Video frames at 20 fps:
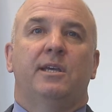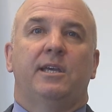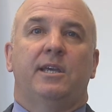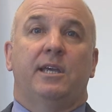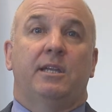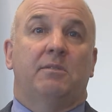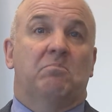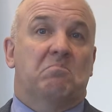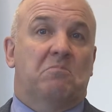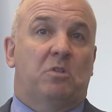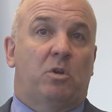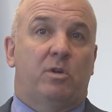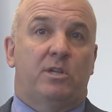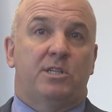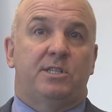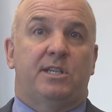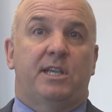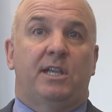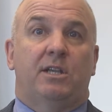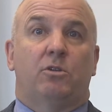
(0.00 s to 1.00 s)
in
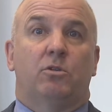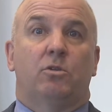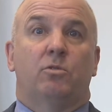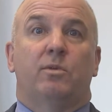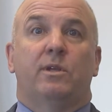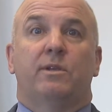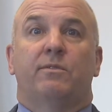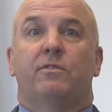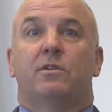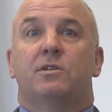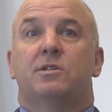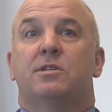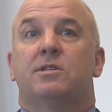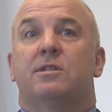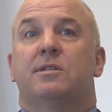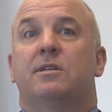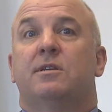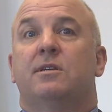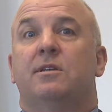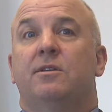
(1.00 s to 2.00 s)
Christine Goodwin
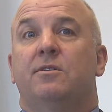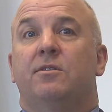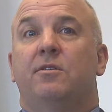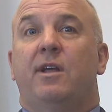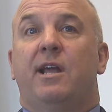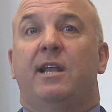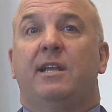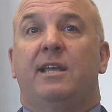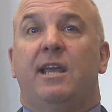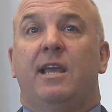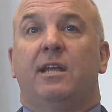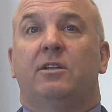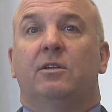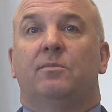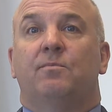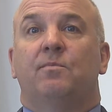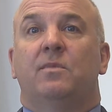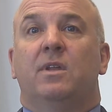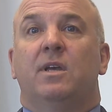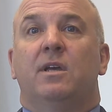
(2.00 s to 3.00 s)
versus the United
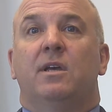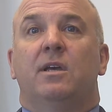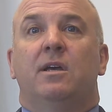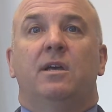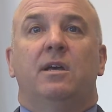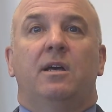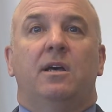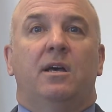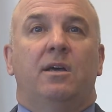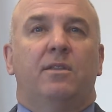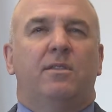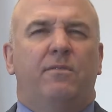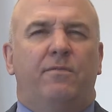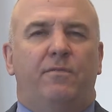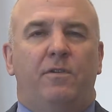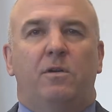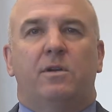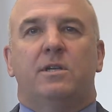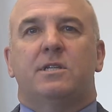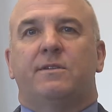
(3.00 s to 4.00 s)
Kingdom, the
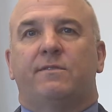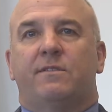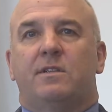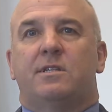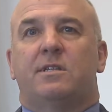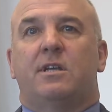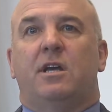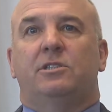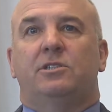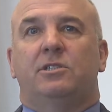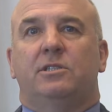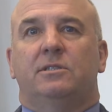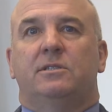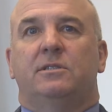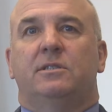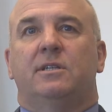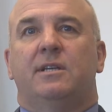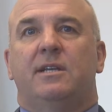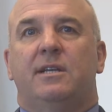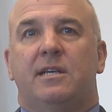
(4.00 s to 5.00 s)
focus of
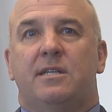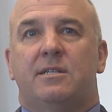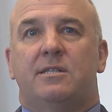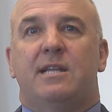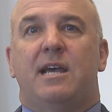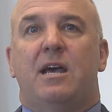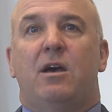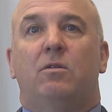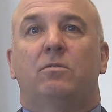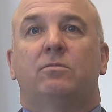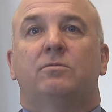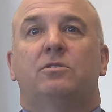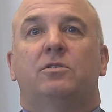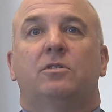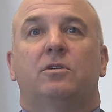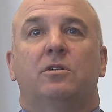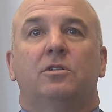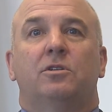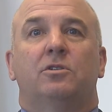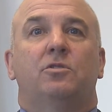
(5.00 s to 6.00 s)
discussion has now
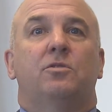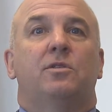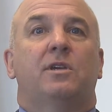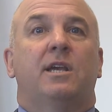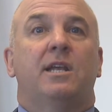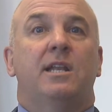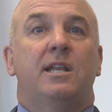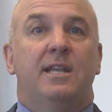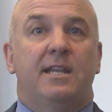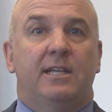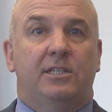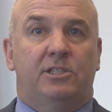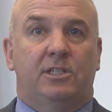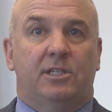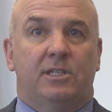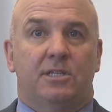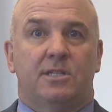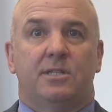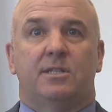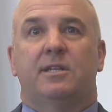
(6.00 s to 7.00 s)
turned to the
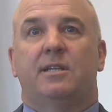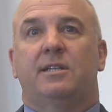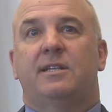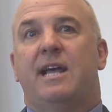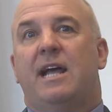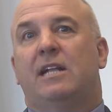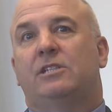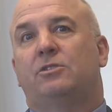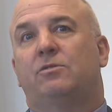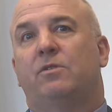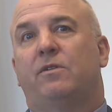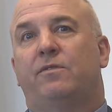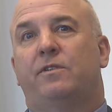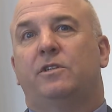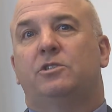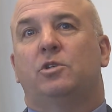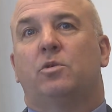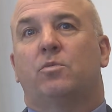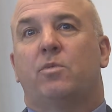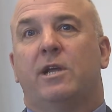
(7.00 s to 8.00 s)
conditions attached to
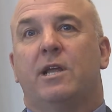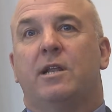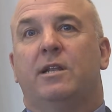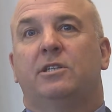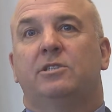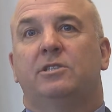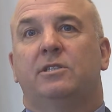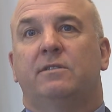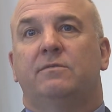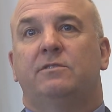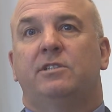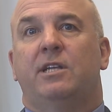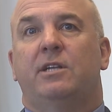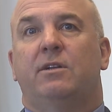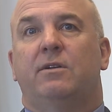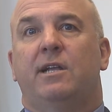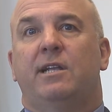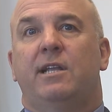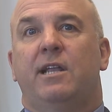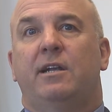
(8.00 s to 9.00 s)
official recognition of
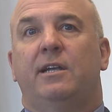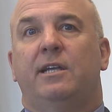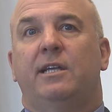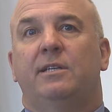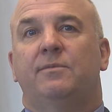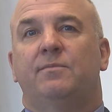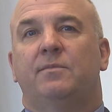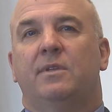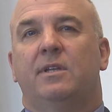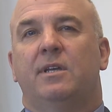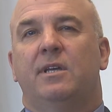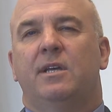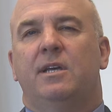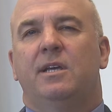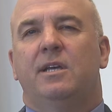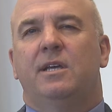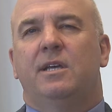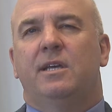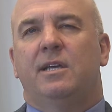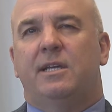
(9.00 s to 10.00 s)
gender identity.
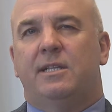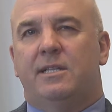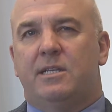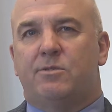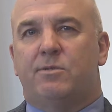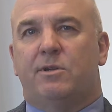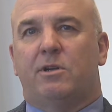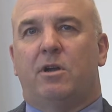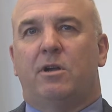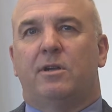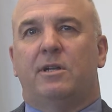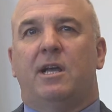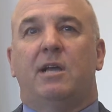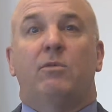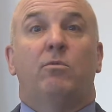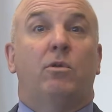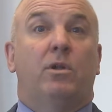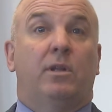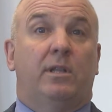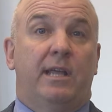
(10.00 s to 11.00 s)
In this regard, I
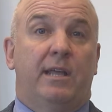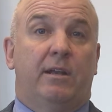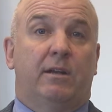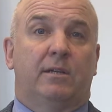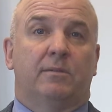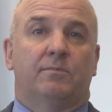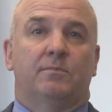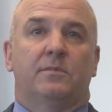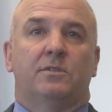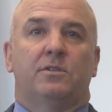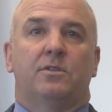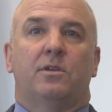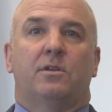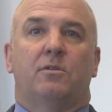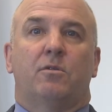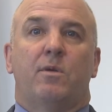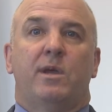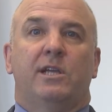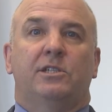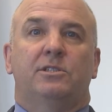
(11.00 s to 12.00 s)
wrote a letter to the
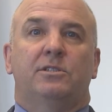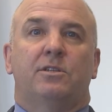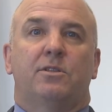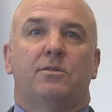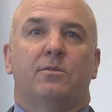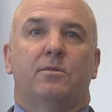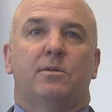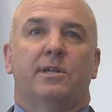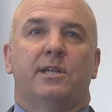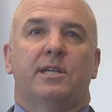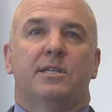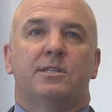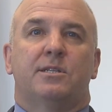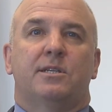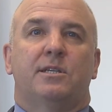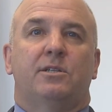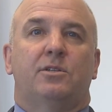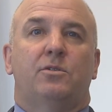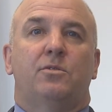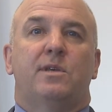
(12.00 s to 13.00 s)
Croatian authorities
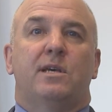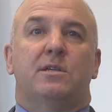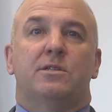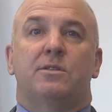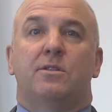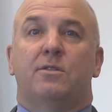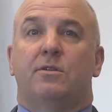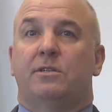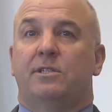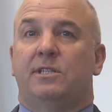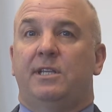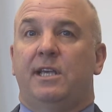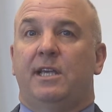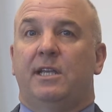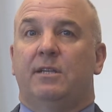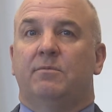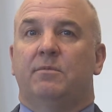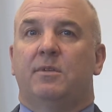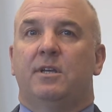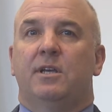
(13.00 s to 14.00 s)
in
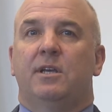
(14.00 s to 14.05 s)
2013